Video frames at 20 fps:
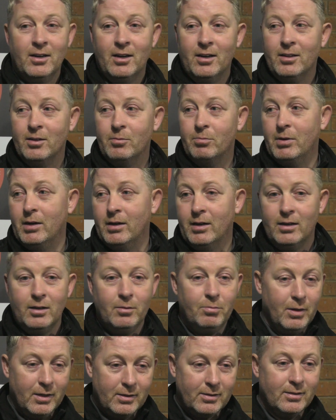I think Ben
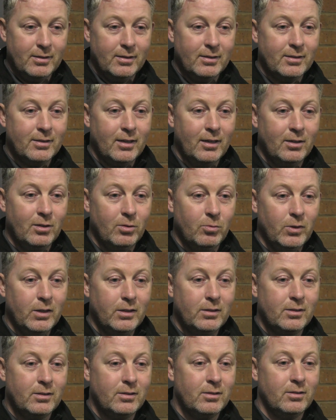Edley passes inside to
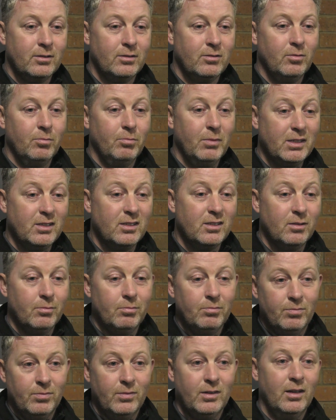Wheats, misses
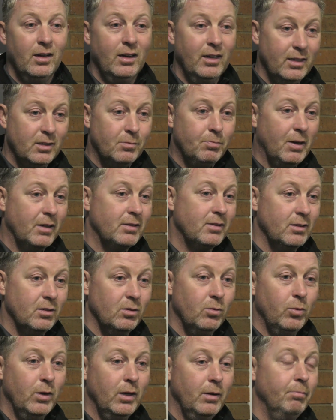him. Lids passes
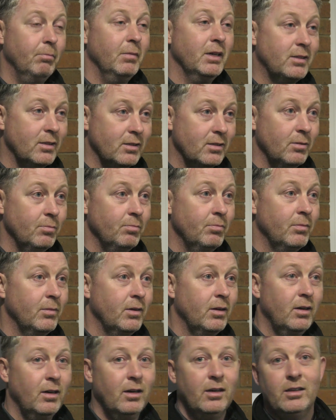to Will, misses him,
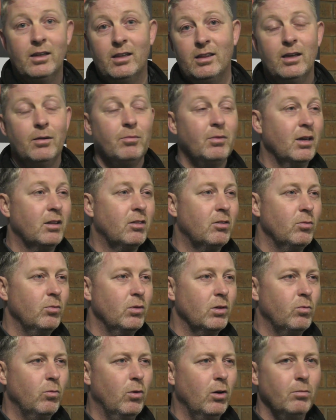and then them get through
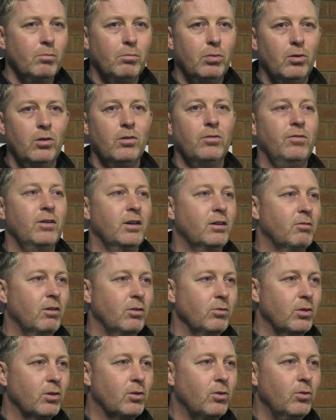with one ball flick
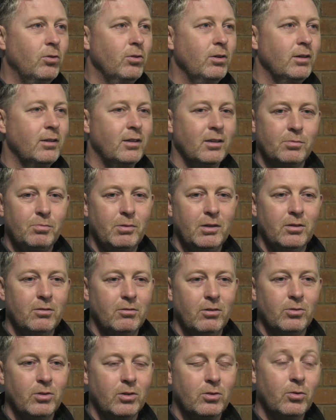round the corner, gets played
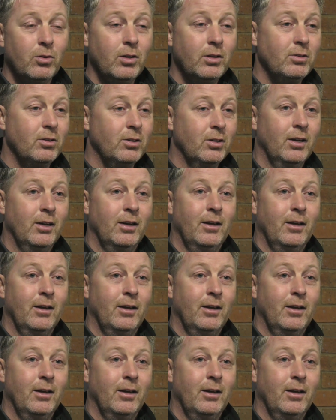around the corner.